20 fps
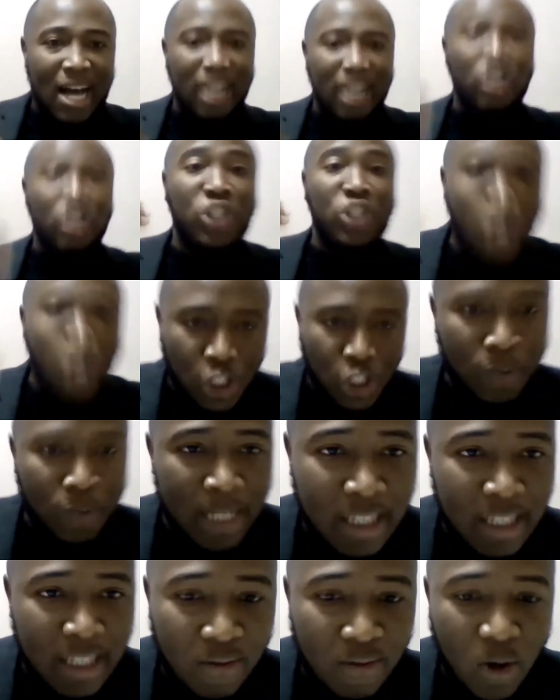a
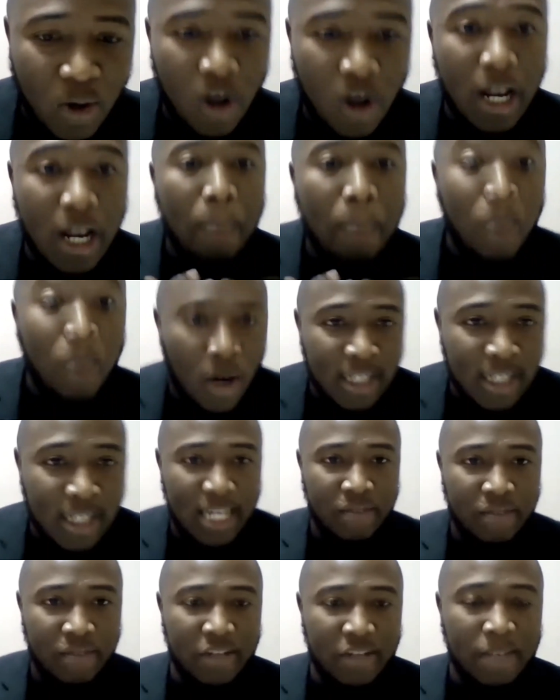judgment of God upon
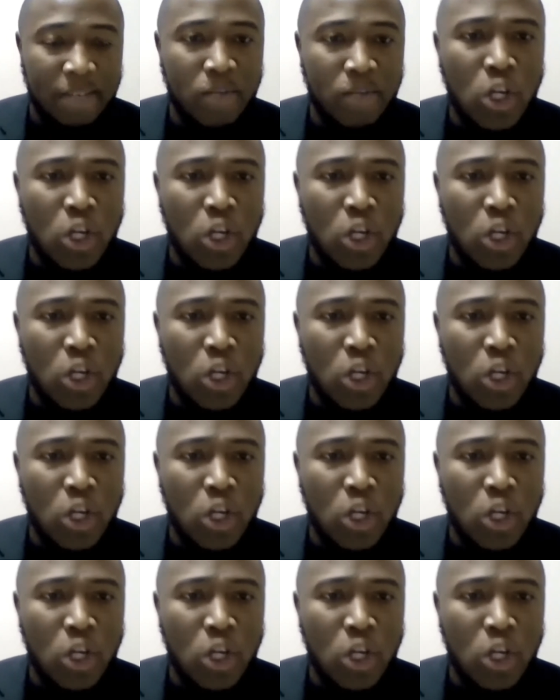David.